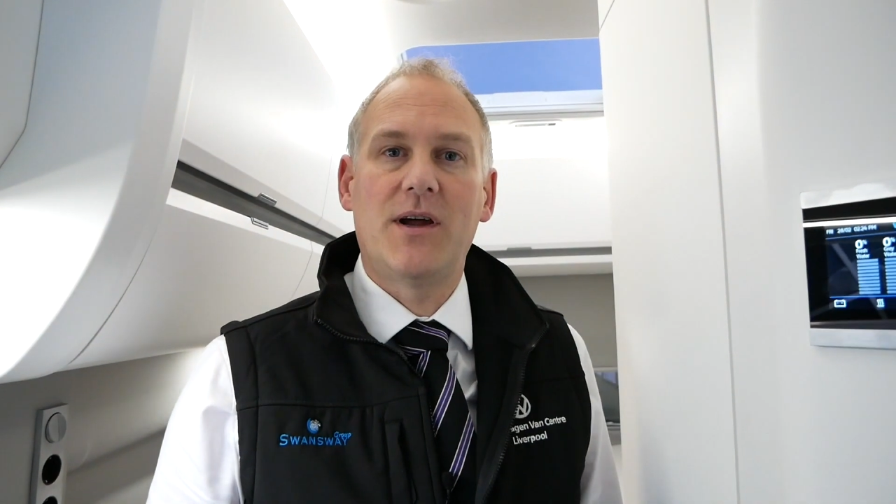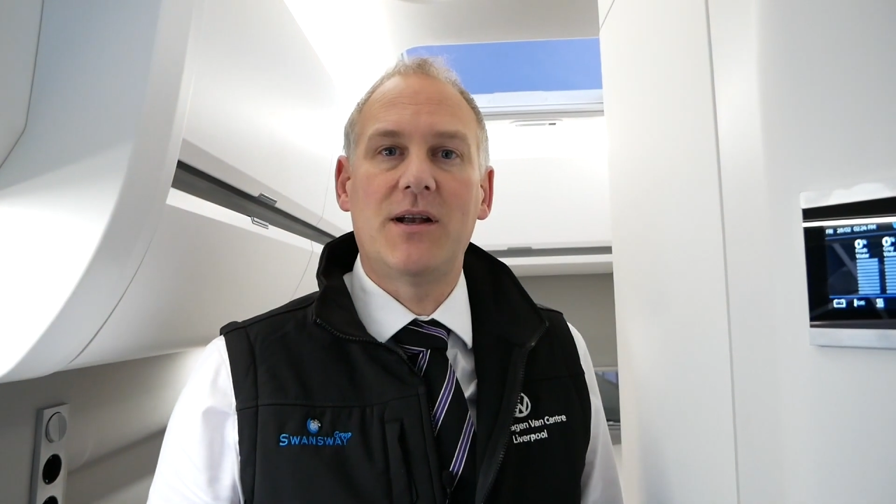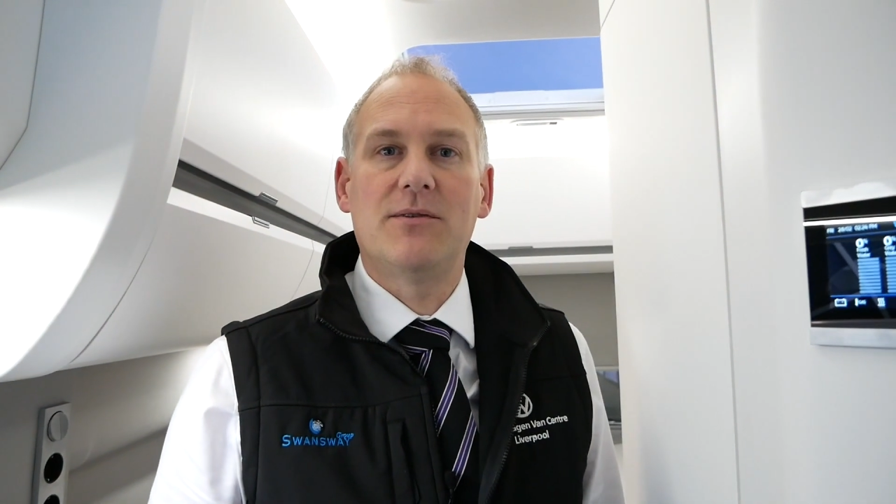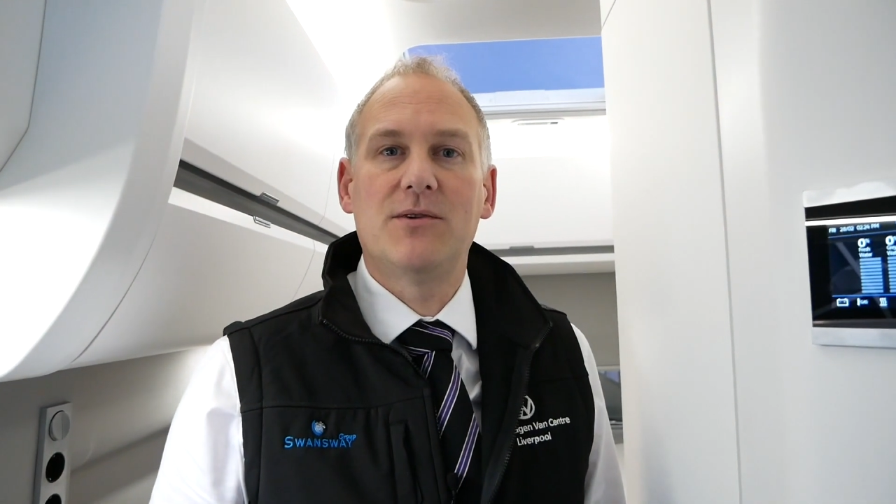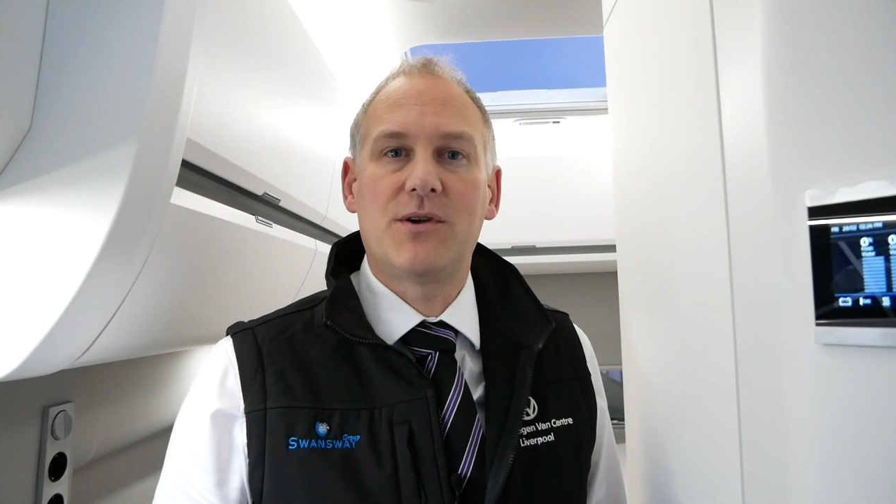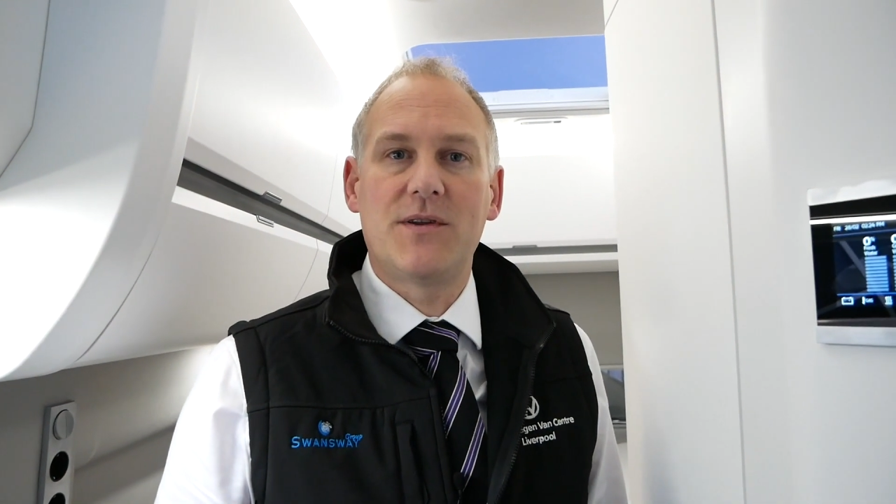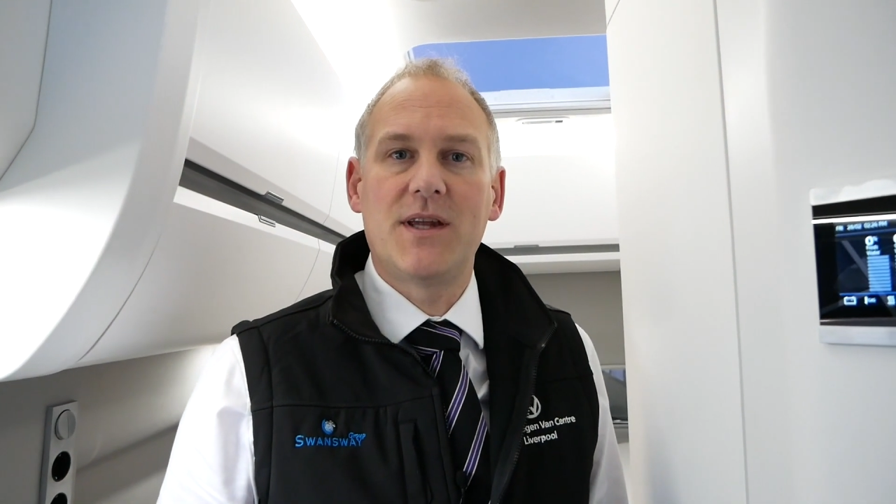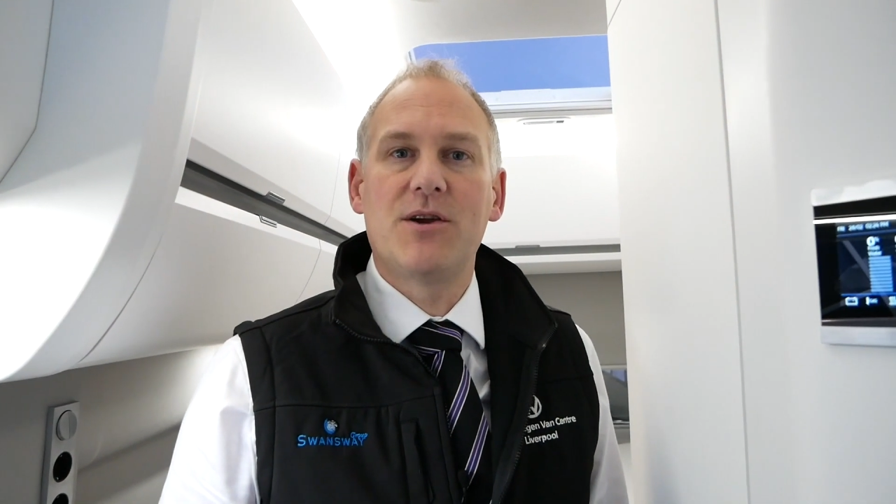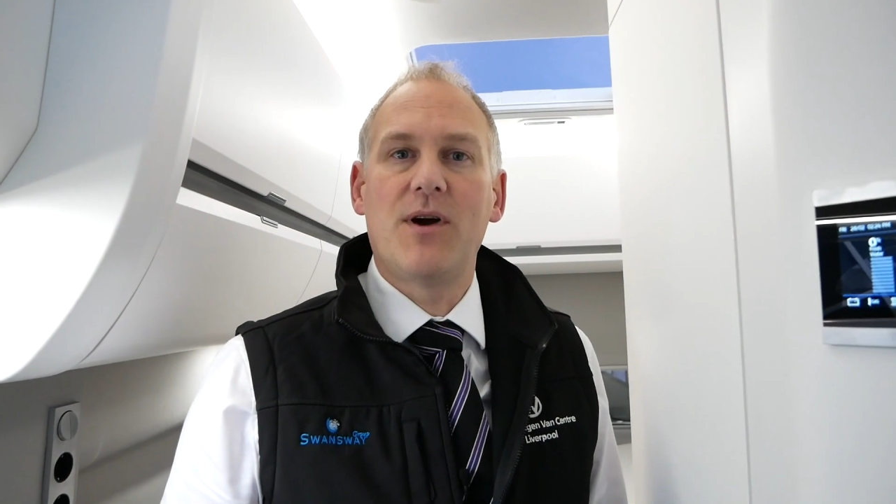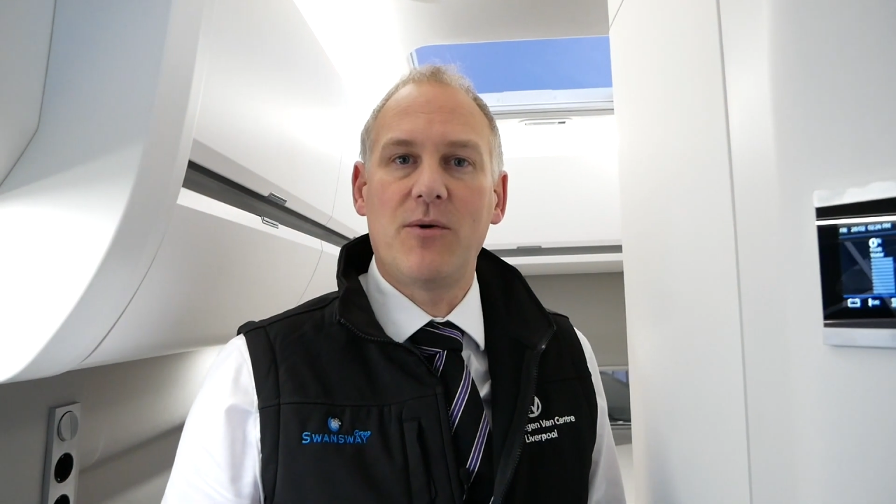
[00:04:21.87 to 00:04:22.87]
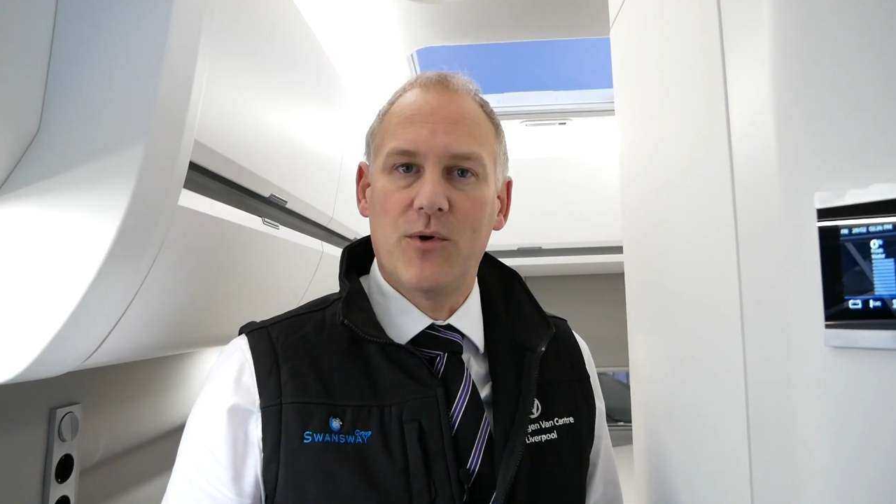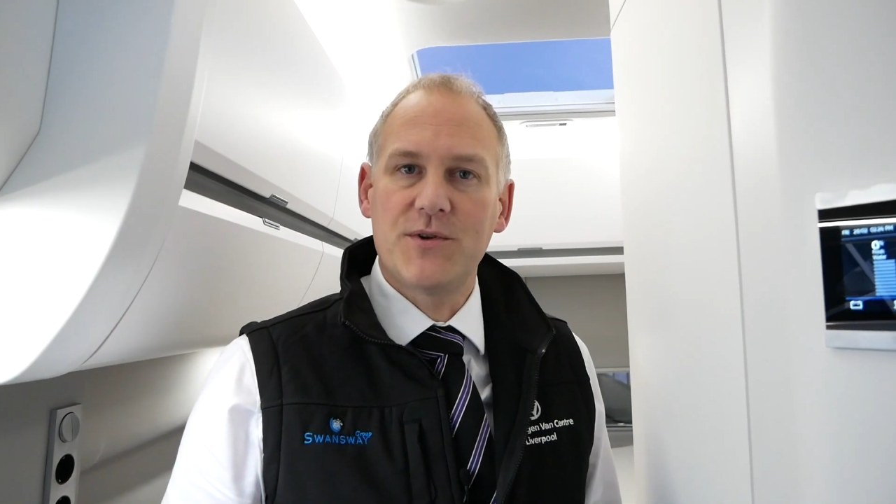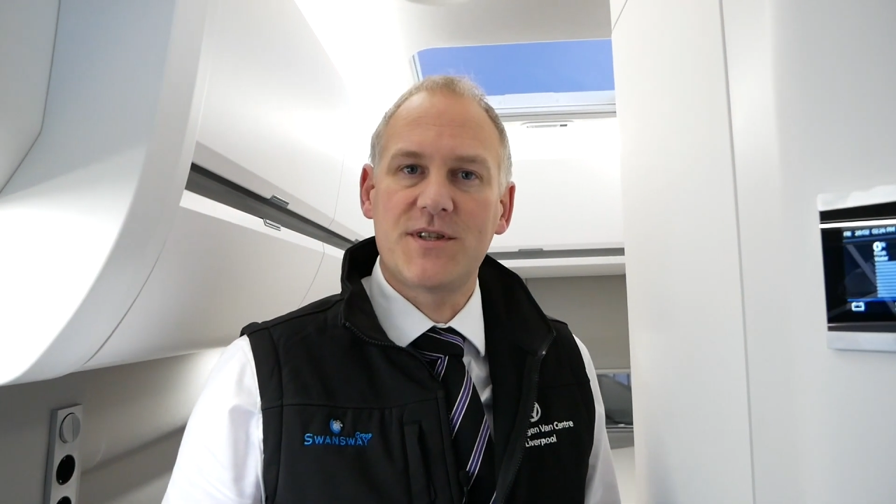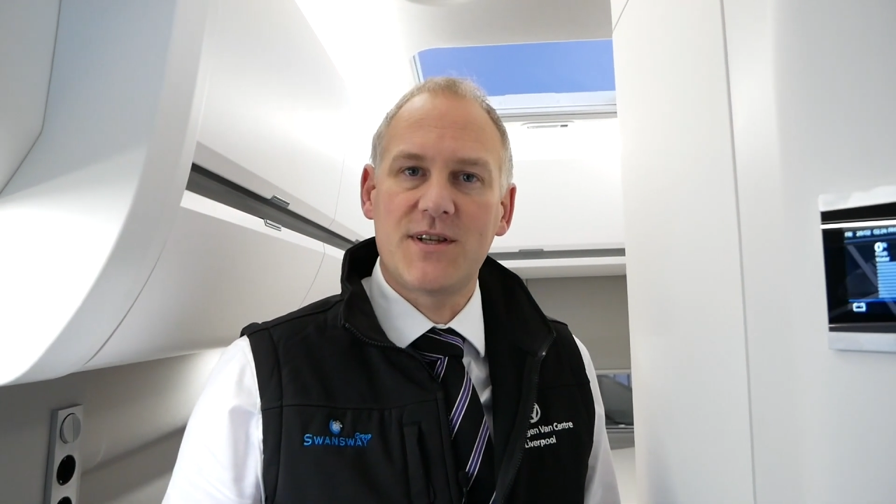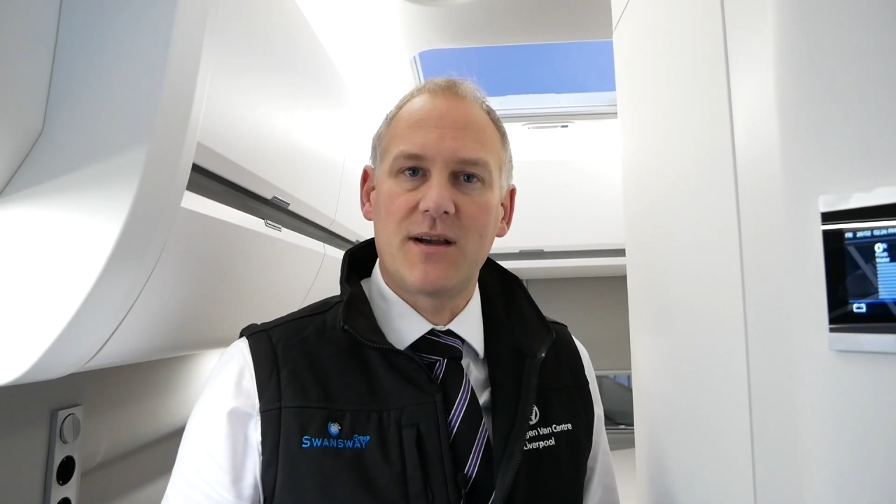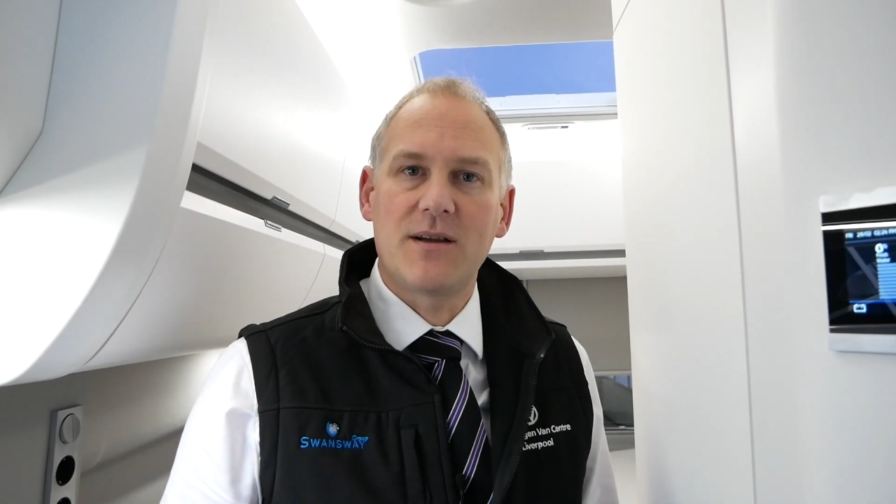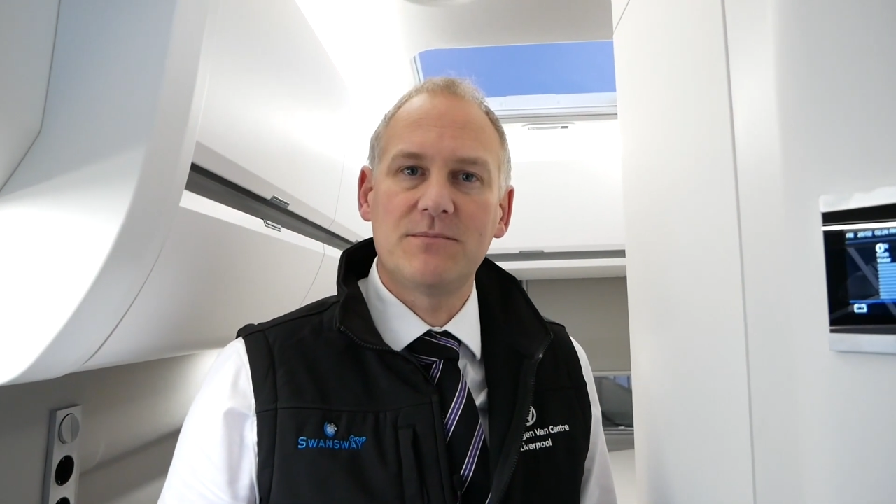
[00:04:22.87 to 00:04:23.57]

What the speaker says: now and have a look at the grey water tank.